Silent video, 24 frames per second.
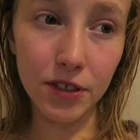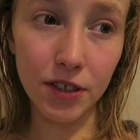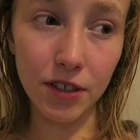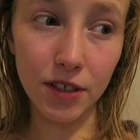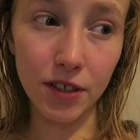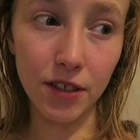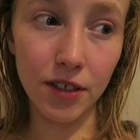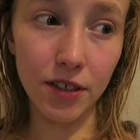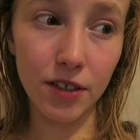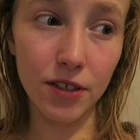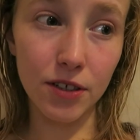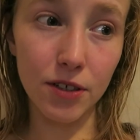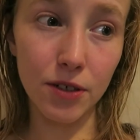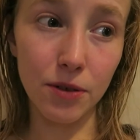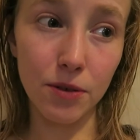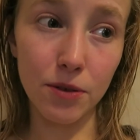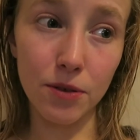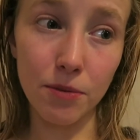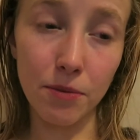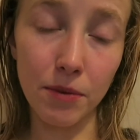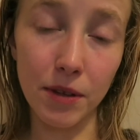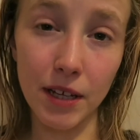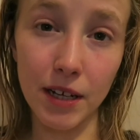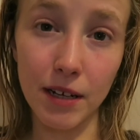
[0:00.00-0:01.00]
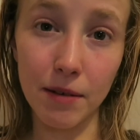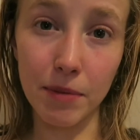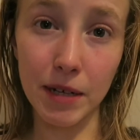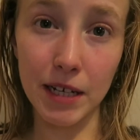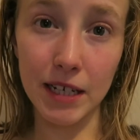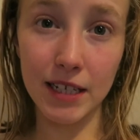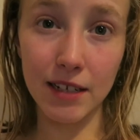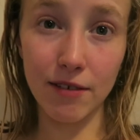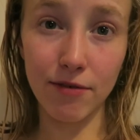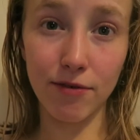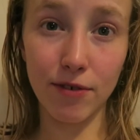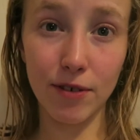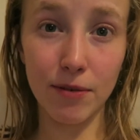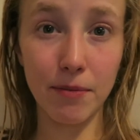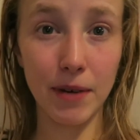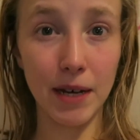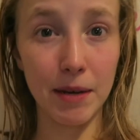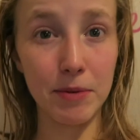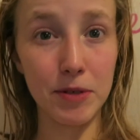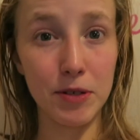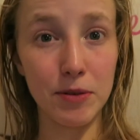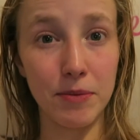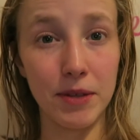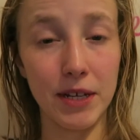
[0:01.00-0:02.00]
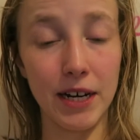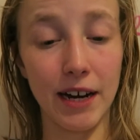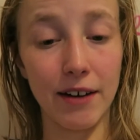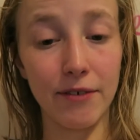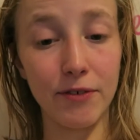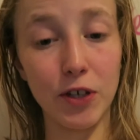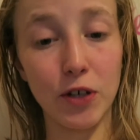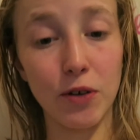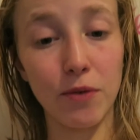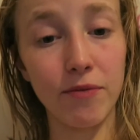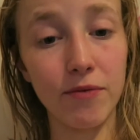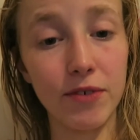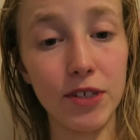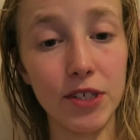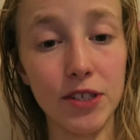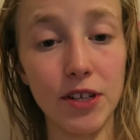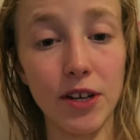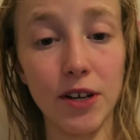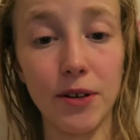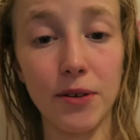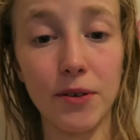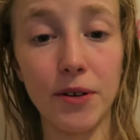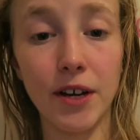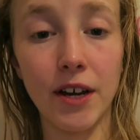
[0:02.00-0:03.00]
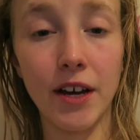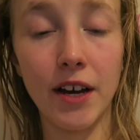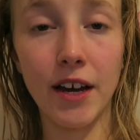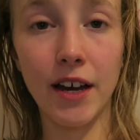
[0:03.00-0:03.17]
to do something a bit different, maybe something out of your comfort zone.